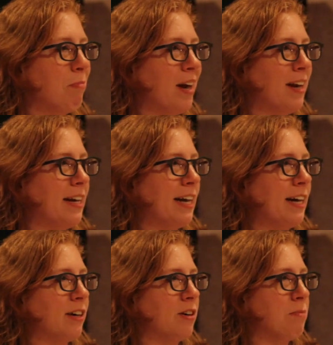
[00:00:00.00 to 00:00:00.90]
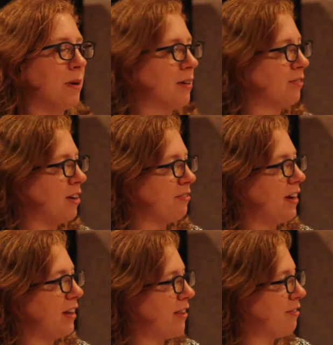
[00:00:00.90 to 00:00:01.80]
But
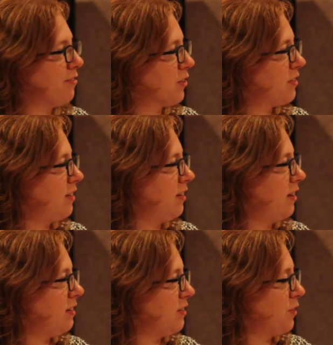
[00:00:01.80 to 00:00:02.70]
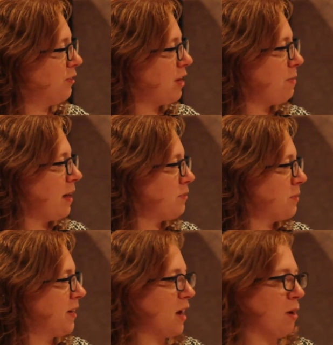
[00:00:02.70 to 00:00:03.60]
Raphael and the folks at Soho Rep asked
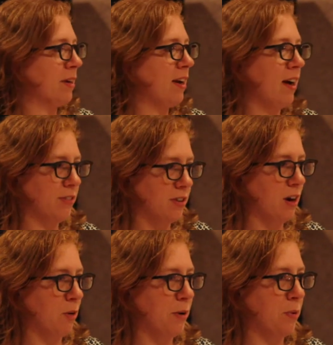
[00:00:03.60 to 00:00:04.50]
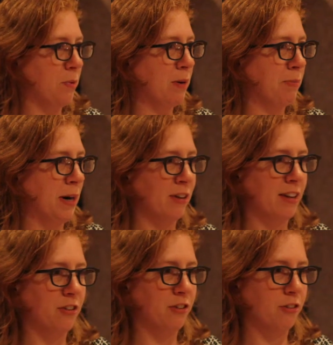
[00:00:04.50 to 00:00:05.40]
me to come and kind of talk about what my
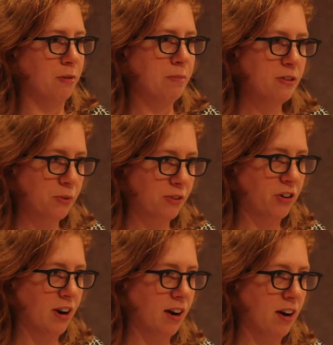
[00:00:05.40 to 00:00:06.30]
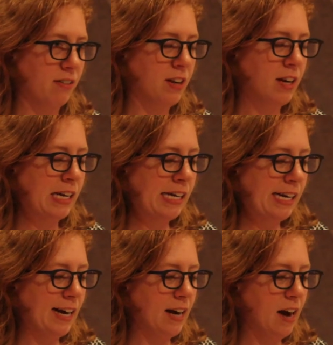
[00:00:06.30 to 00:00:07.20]
relationship is with Chekhov.
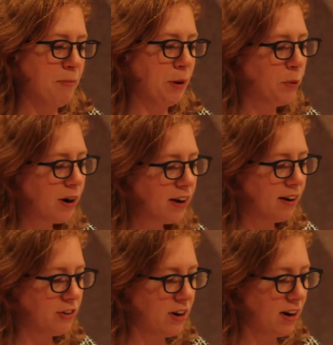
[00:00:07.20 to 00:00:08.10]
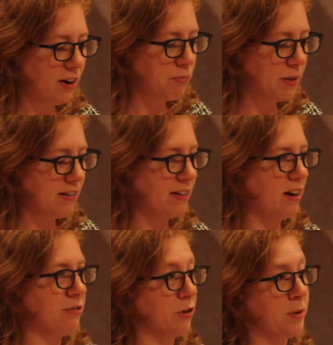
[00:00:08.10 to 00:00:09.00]
I've been working on Chekhov plays
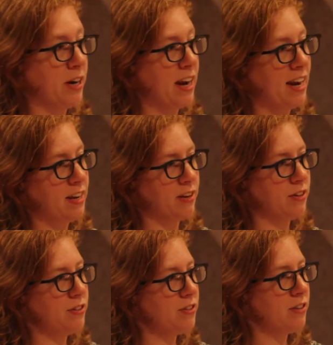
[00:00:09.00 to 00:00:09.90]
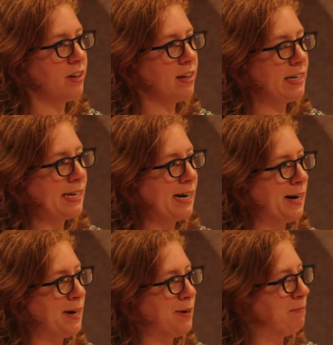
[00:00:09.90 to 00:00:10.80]
now for about 8 years.
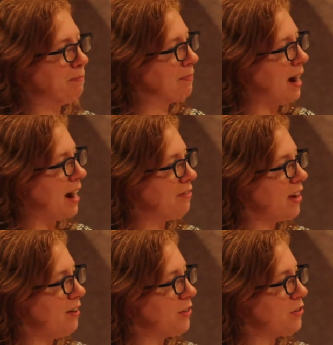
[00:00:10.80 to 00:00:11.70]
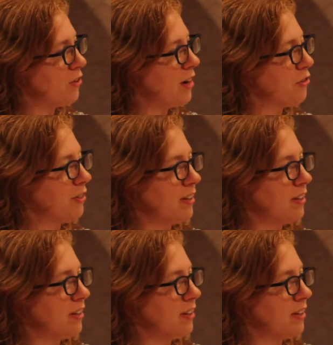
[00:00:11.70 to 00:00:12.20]
I have kind of a strange